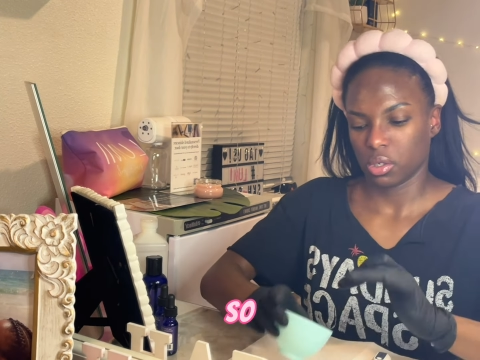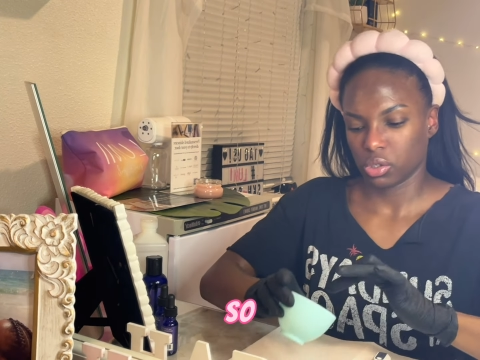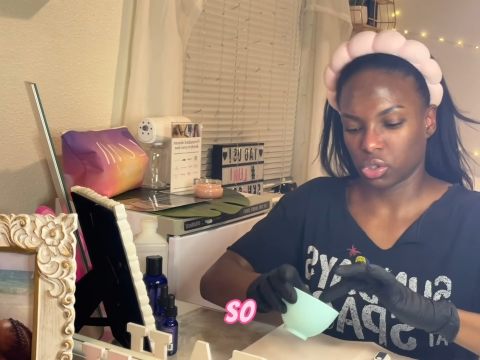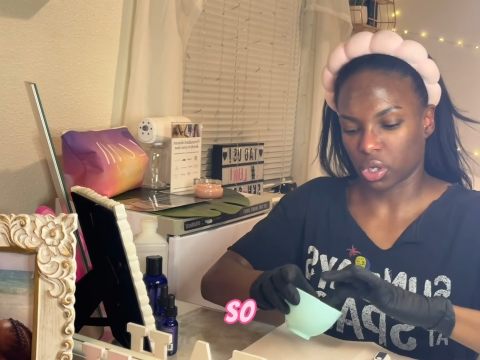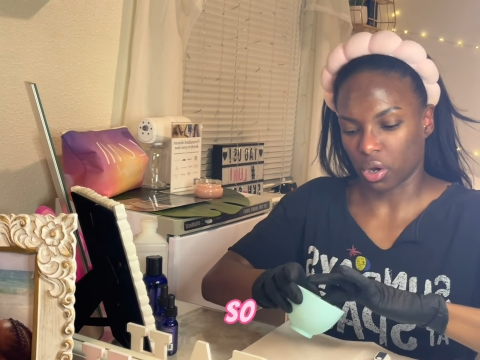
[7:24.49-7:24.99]

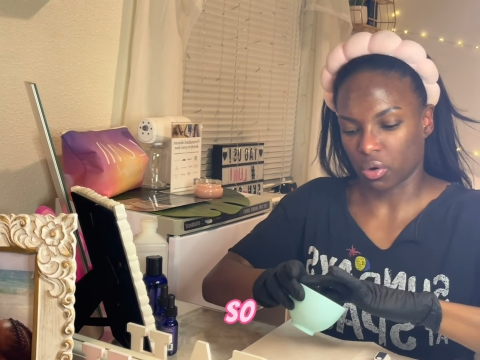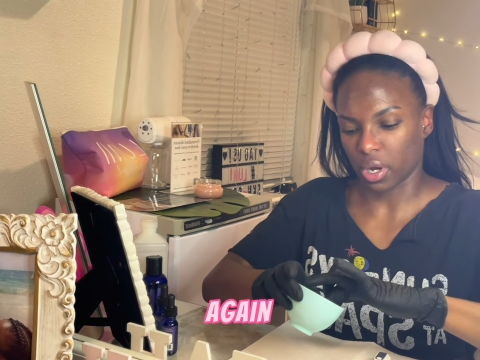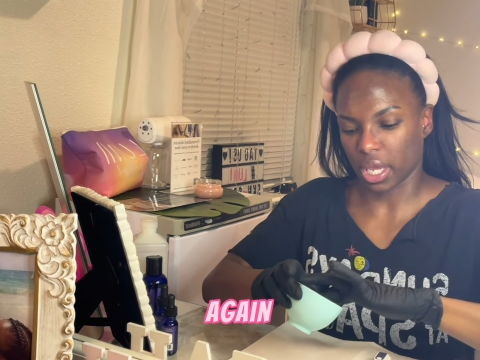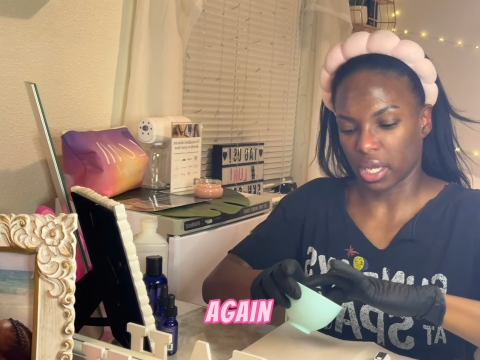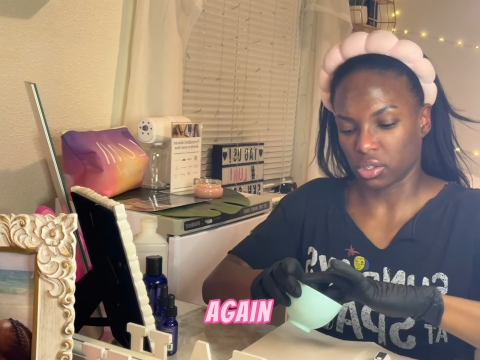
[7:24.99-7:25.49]
So
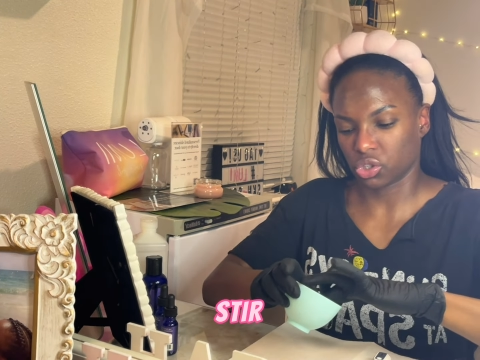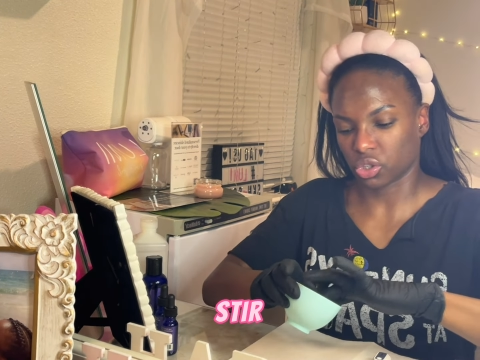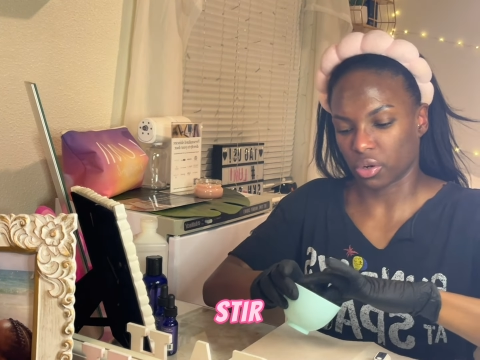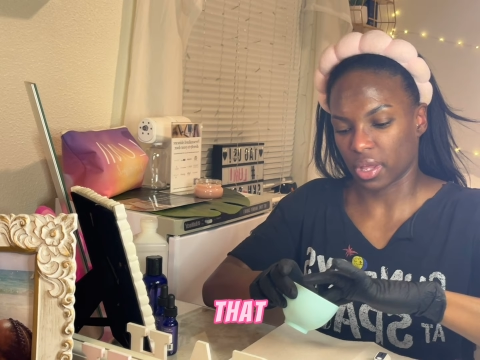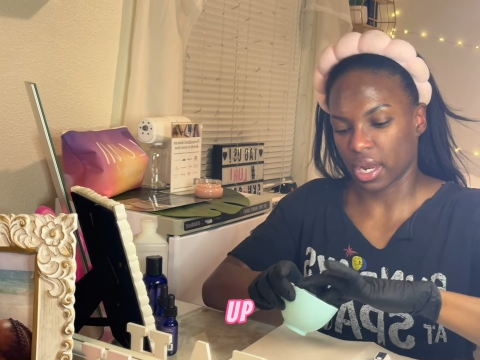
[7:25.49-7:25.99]
again,
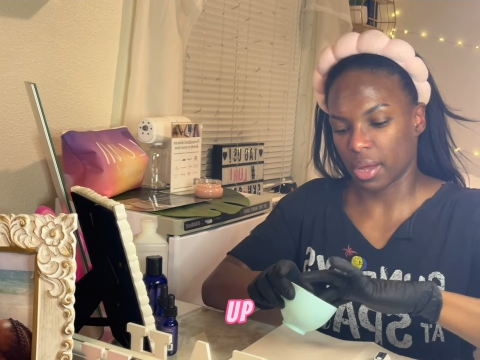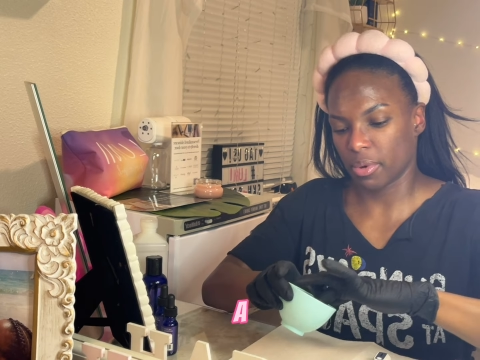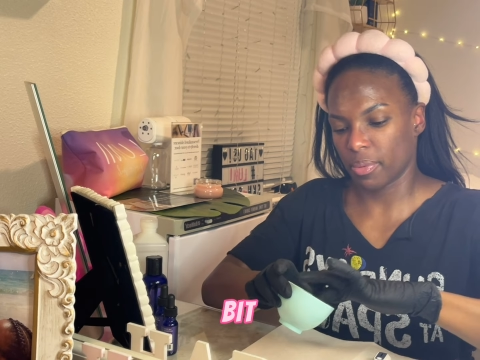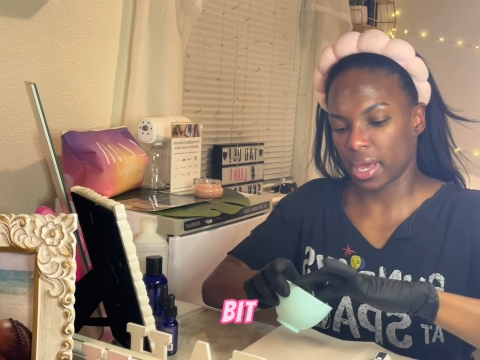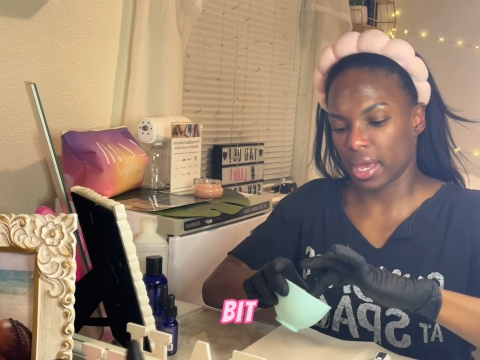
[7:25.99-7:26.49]
stir that up a
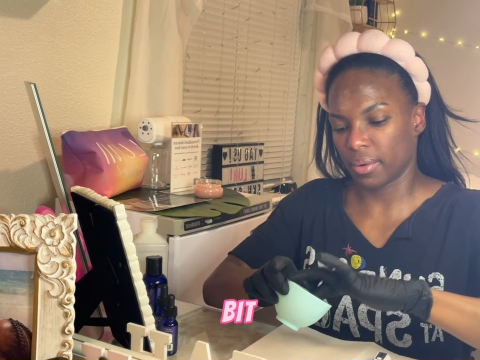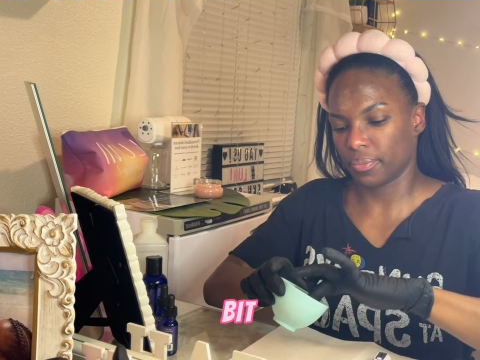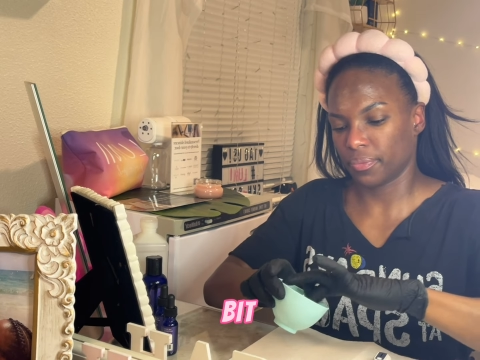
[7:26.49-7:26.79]
bit.